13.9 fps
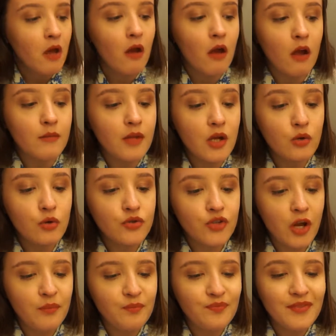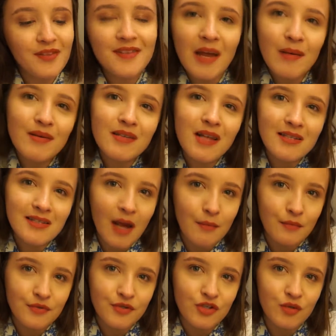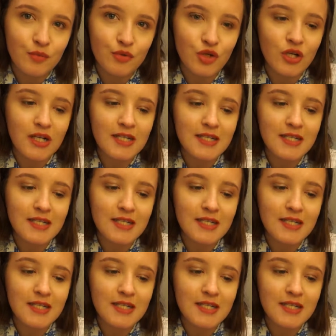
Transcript: They also, the same as last time I was in Superdrug,